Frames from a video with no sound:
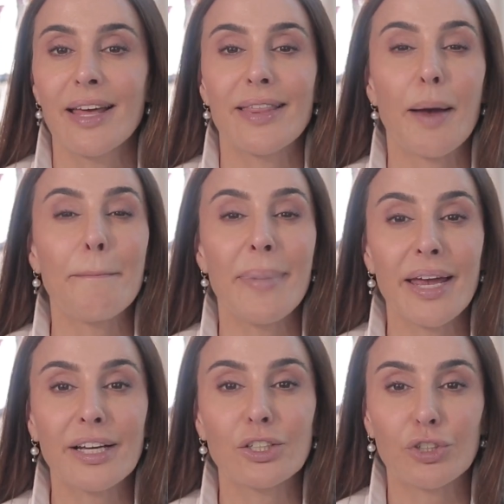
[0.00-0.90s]
that
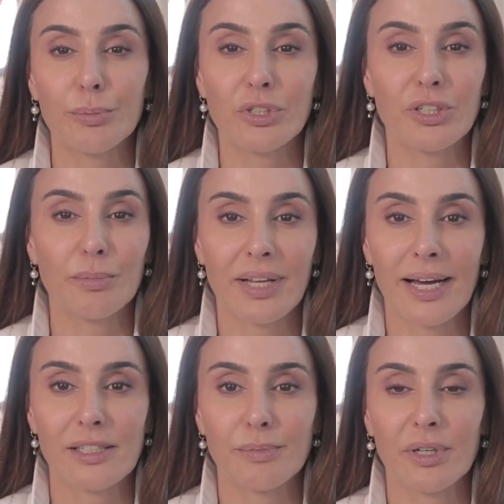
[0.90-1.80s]
may contribute to
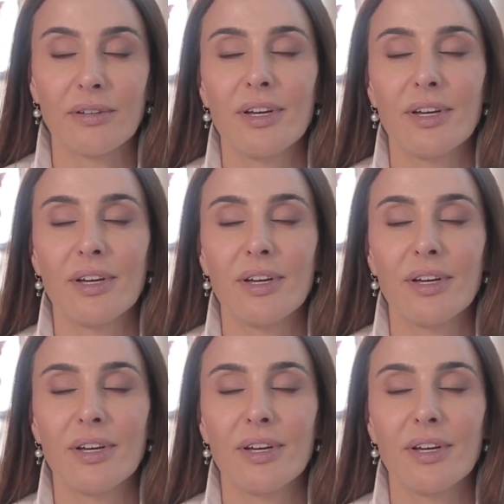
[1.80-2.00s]
melasma.